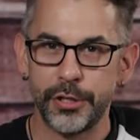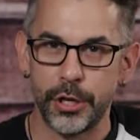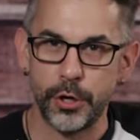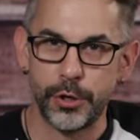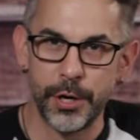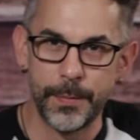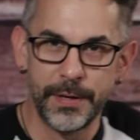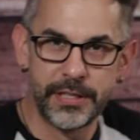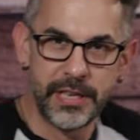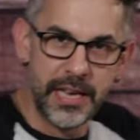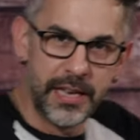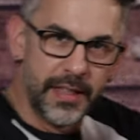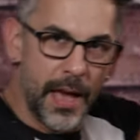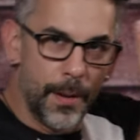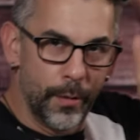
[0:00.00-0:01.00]
So you should be
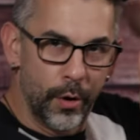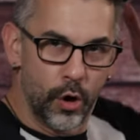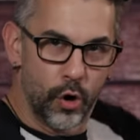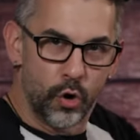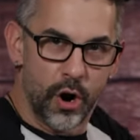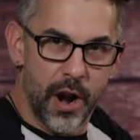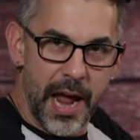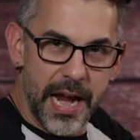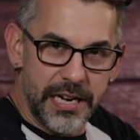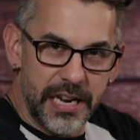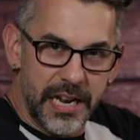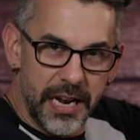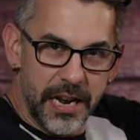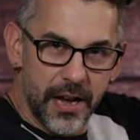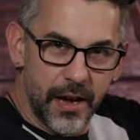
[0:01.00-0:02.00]
seeing them right
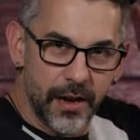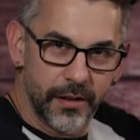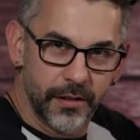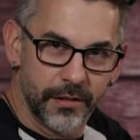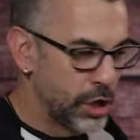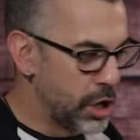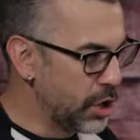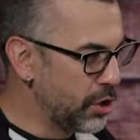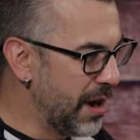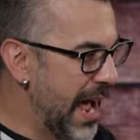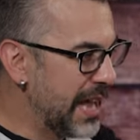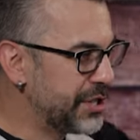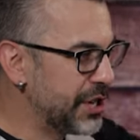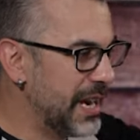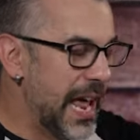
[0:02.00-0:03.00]
here.
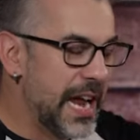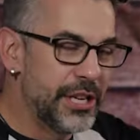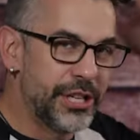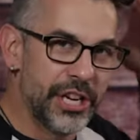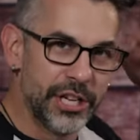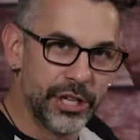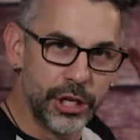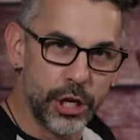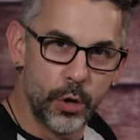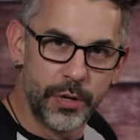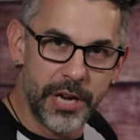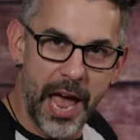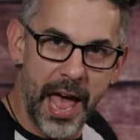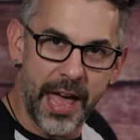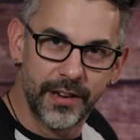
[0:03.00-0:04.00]
Congratulations, you
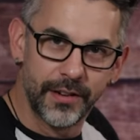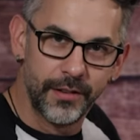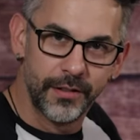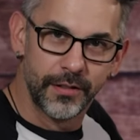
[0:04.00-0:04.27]
10!